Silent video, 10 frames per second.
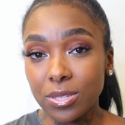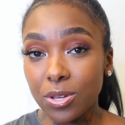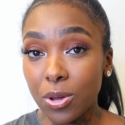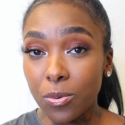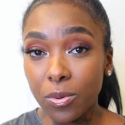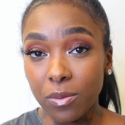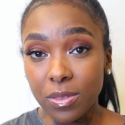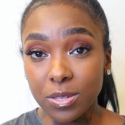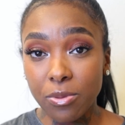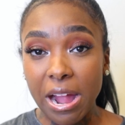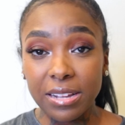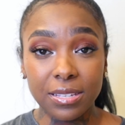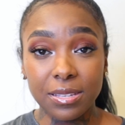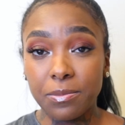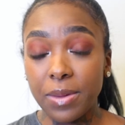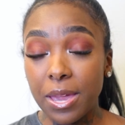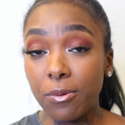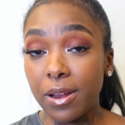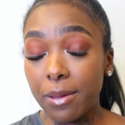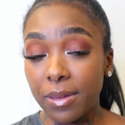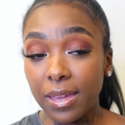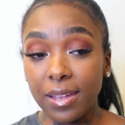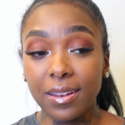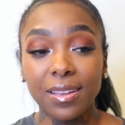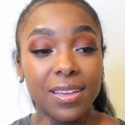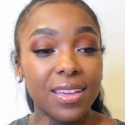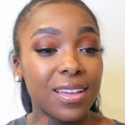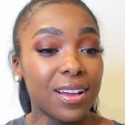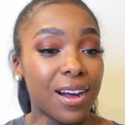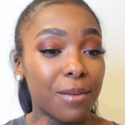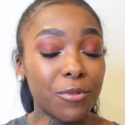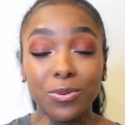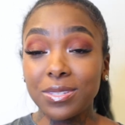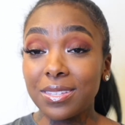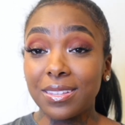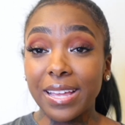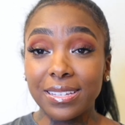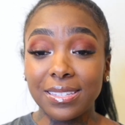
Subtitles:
to go with this practice and pay what I paid. On to the next